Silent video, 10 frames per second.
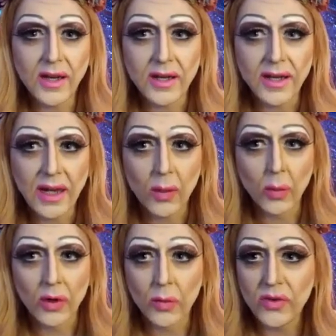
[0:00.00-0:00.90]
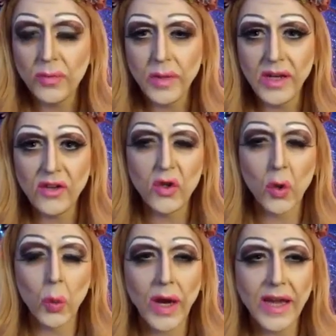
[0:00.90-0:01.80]
the gay world, which means you're
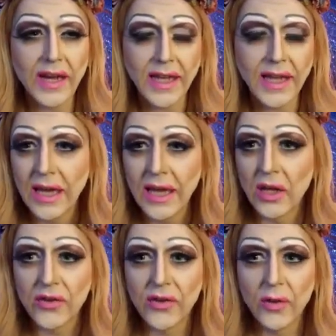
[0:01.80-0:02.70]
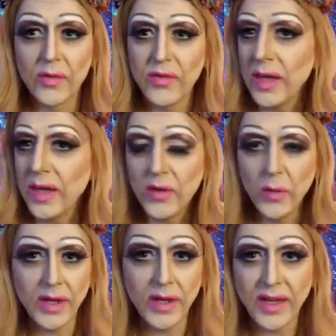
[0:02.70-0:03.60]
right at the hill. So if you keep
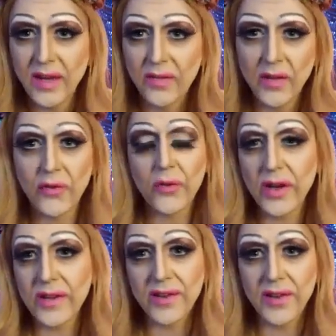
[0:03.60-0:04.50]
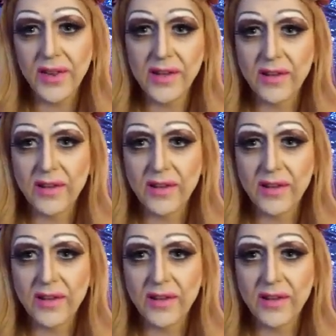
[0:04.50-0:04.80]
doing any of those tricks and things on